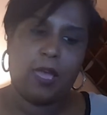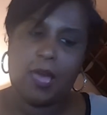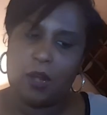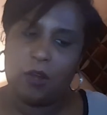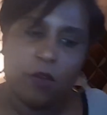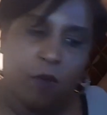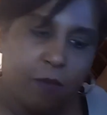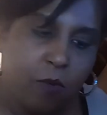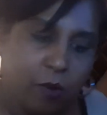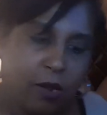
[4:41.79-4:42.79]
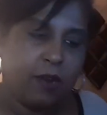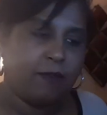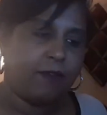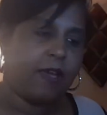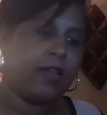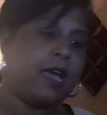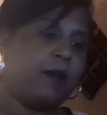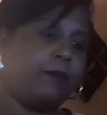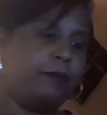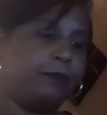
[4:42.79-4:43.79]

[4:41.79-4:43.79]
I don't know, but we're going to find out.